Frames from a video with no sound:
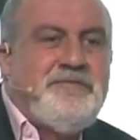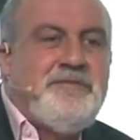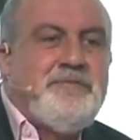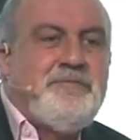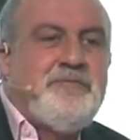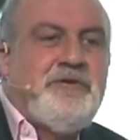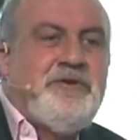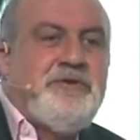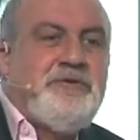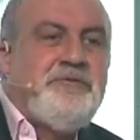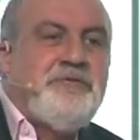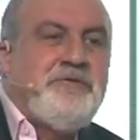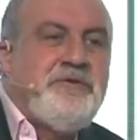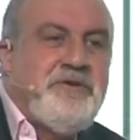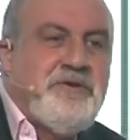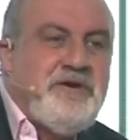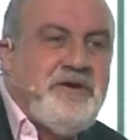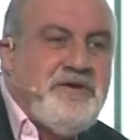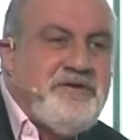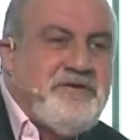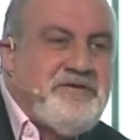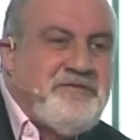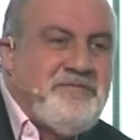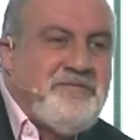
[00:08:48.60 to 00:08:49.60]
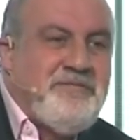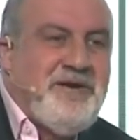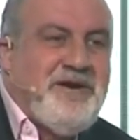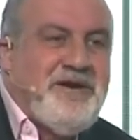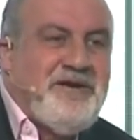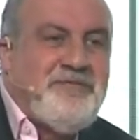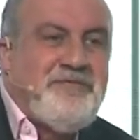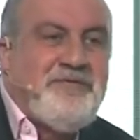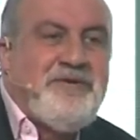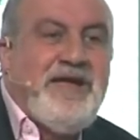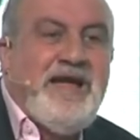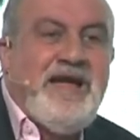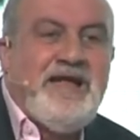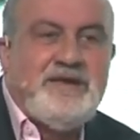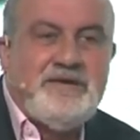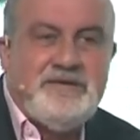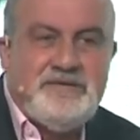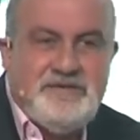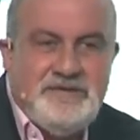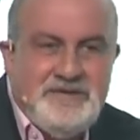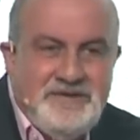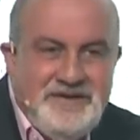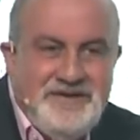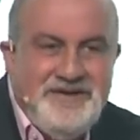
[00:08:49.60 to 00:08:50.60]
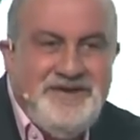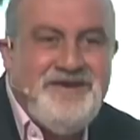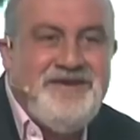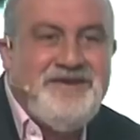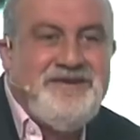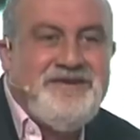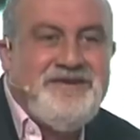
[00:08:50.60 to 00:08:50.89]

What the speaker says: from when you're judged by reality,